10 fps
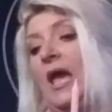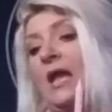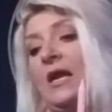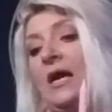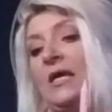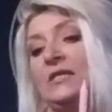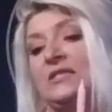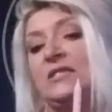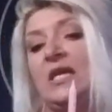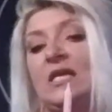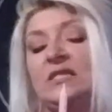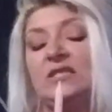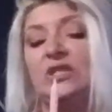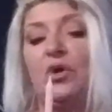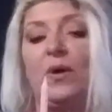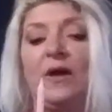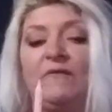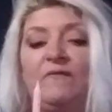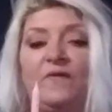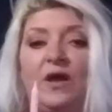And I just think it's so
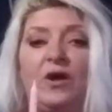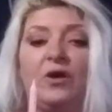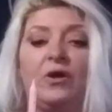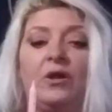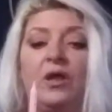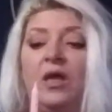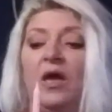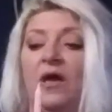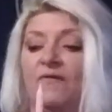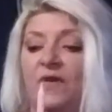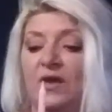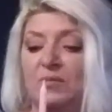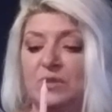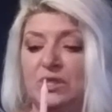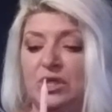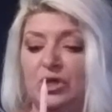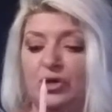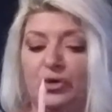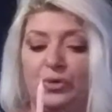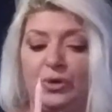unfair of him
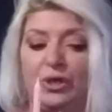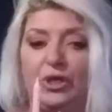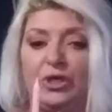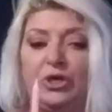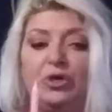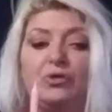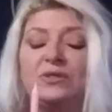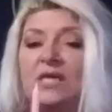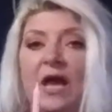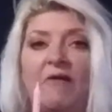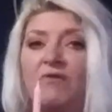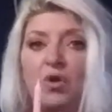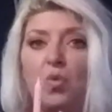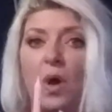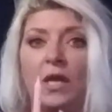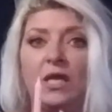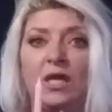to use everyone.